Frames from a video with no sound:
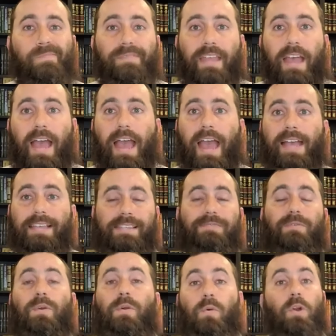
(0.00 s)
as if
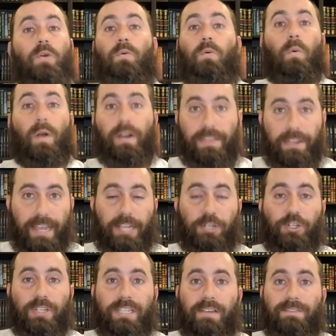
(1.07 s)
we were one of the
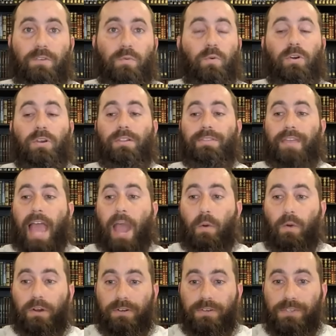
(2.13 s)
nations of the world,
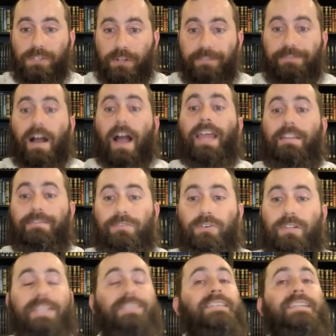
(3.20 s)
our
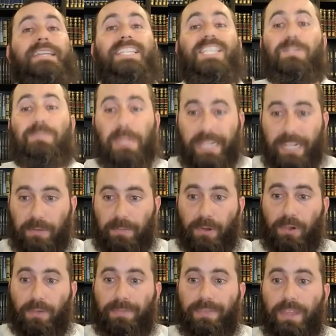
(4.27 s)
survival is inexplicable.
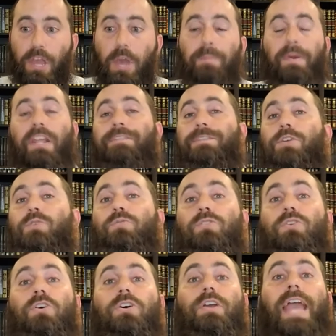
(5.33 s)
But if you
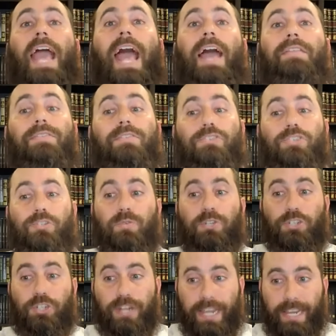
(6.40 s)
look at the
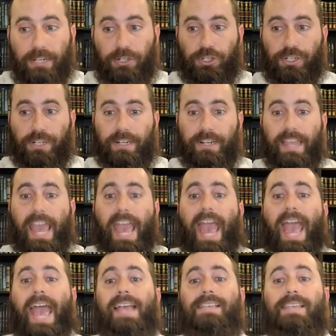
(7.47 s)
Jewish nation
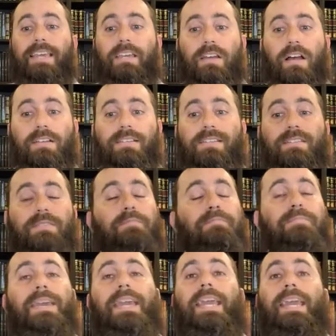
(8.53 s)
as a custom
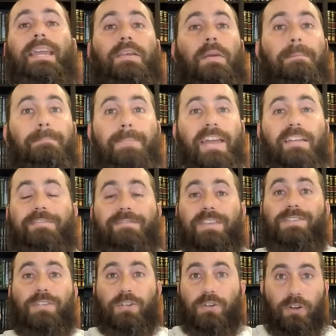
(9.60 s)
made
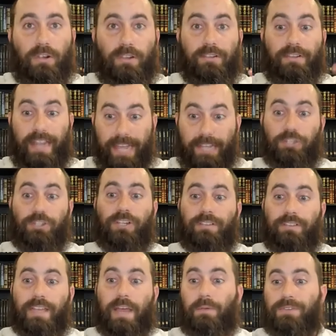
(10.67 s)
metaphysical
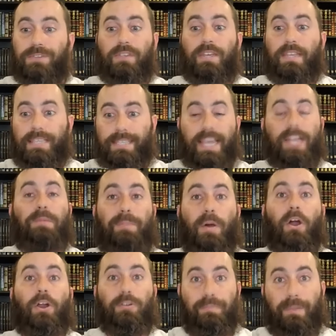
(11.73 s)
nation that was set
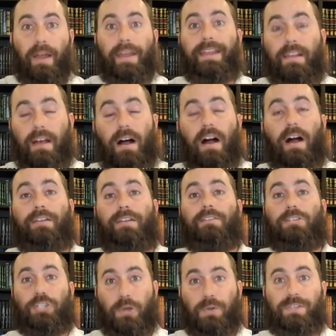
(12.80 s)
apart by God,
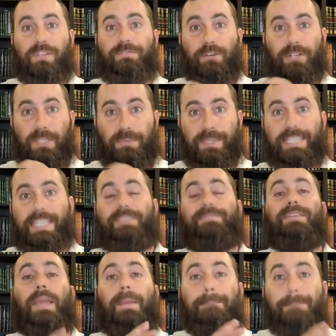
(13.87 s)
chosen for a
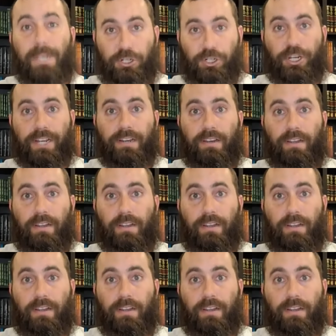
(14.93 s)
specific mission,